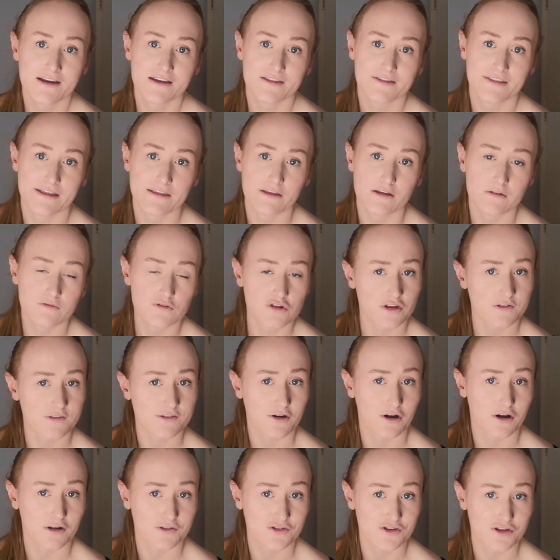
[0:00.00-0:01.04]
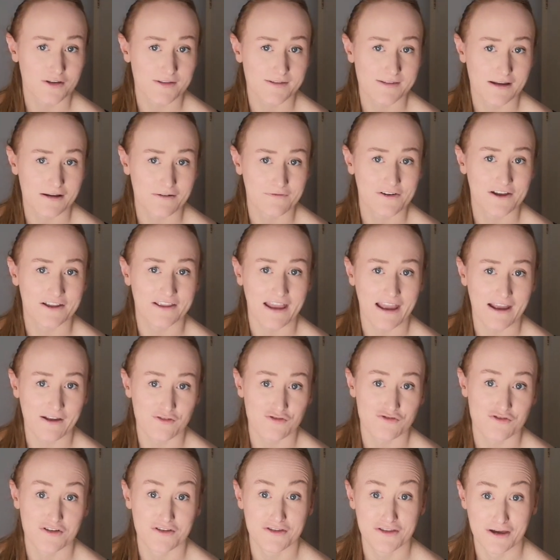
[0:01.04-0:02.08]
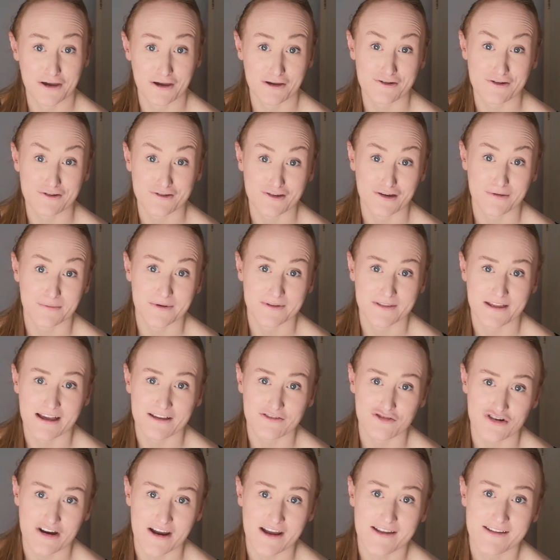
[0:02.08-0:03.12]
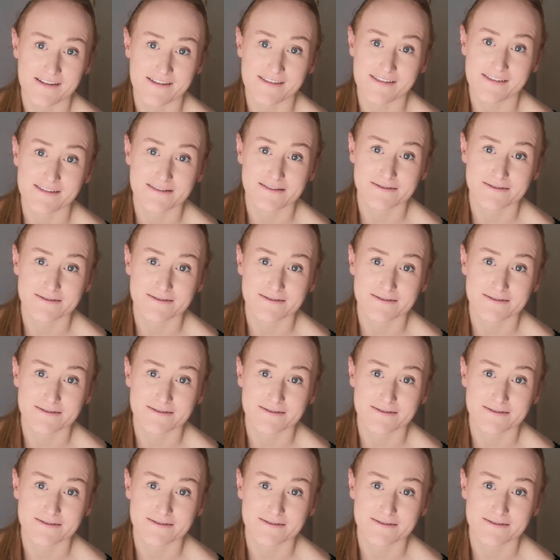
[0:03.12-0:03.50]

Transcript: then you just cost yourself an extra third on top of that dress.